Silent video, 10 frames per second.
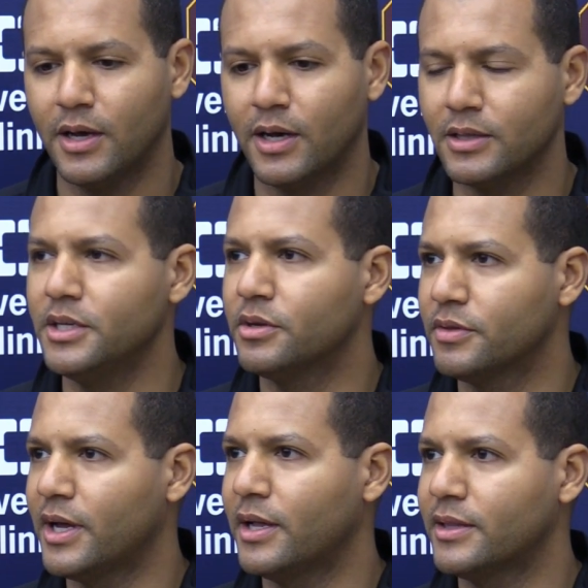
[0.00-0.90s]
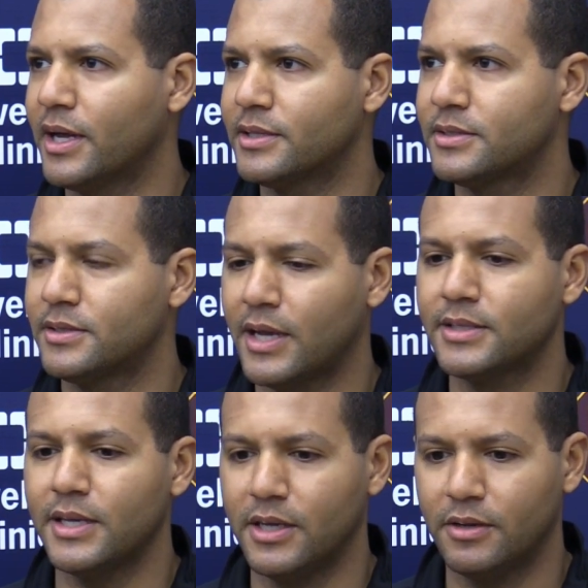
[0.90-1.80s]
a leader that's
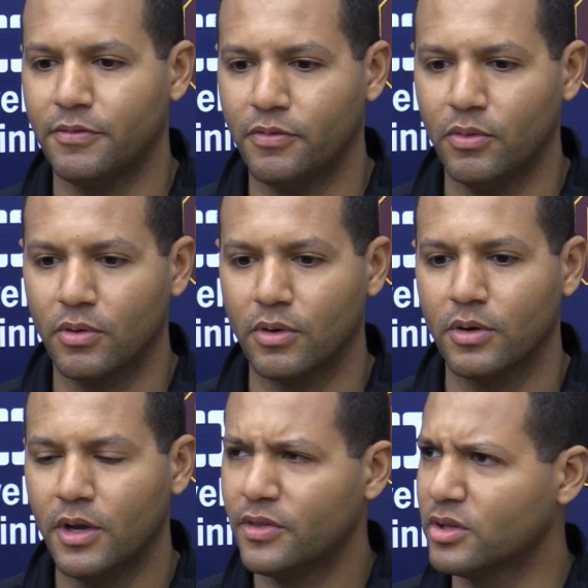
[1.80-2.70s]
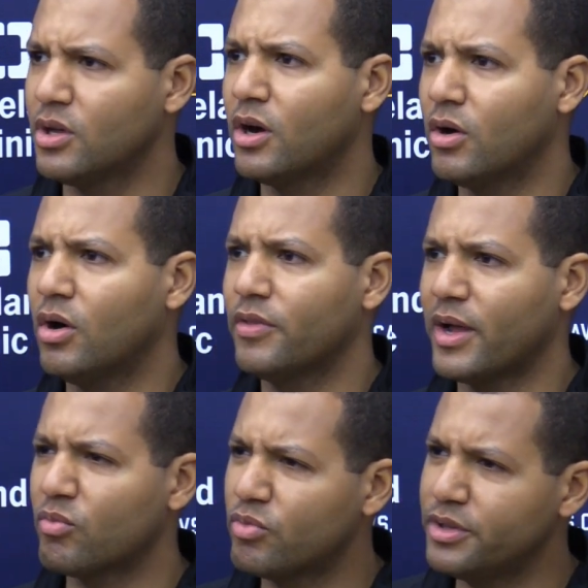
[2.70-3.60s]
in it for the long haul,
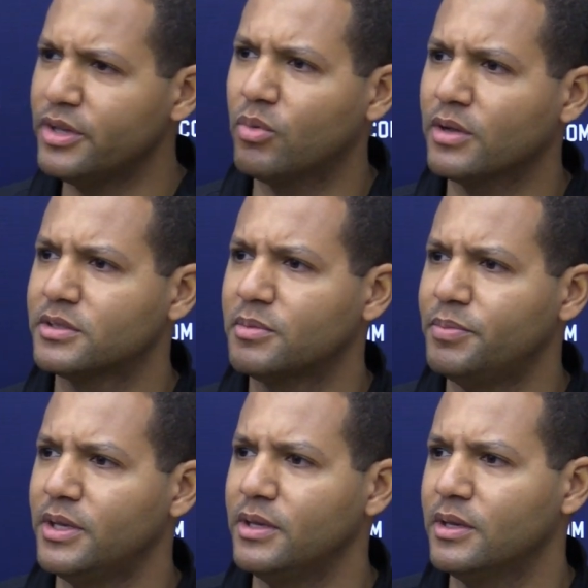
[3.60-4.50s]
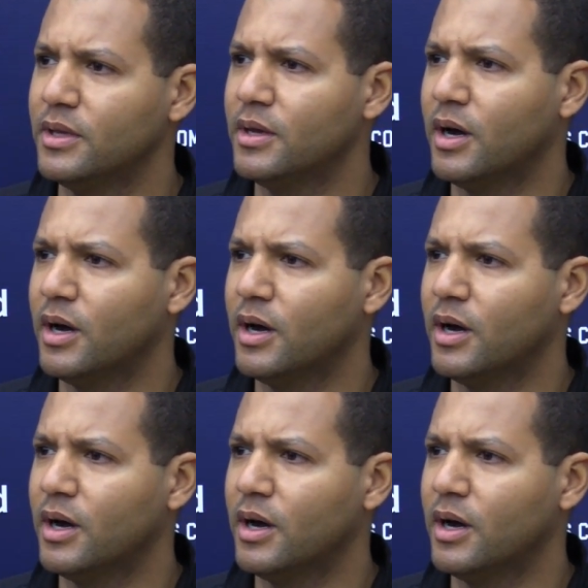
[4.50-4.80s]
that really wants to be